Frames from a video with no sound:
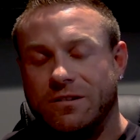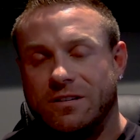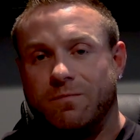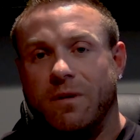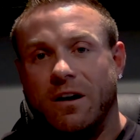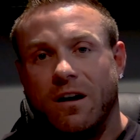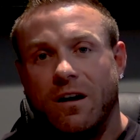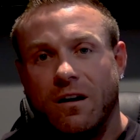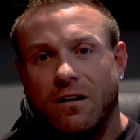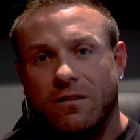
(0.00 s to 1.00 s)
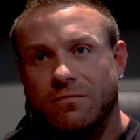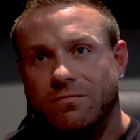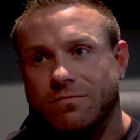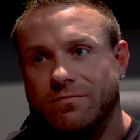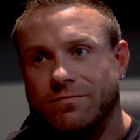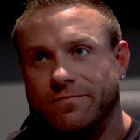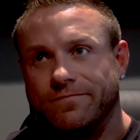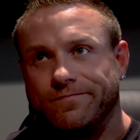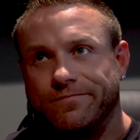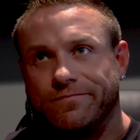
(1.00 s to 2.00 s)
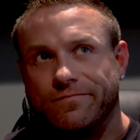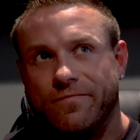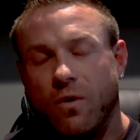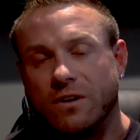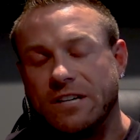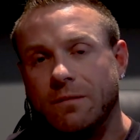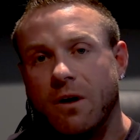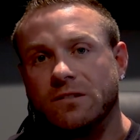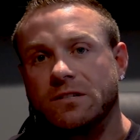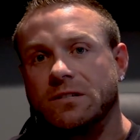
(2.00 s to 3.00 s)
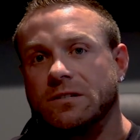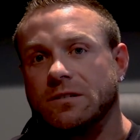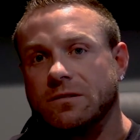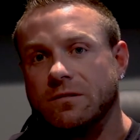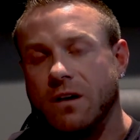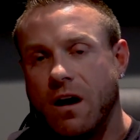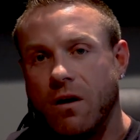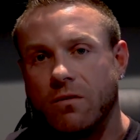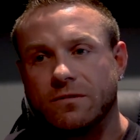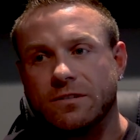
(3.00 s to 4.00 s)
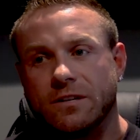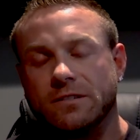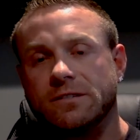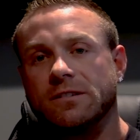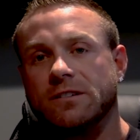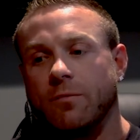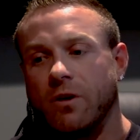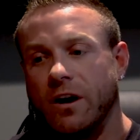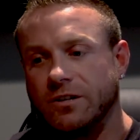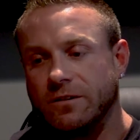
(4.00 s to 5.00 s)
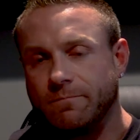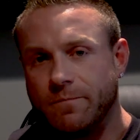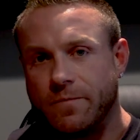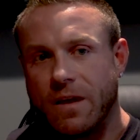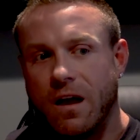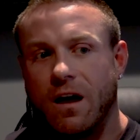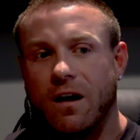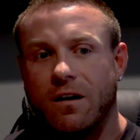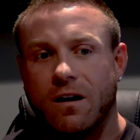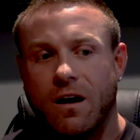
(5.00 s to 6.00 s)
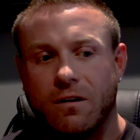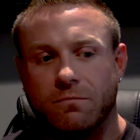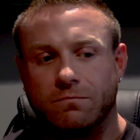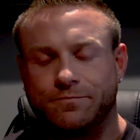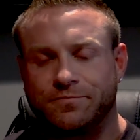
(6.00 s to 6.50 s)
it's been 14 months now since the separation, and I'm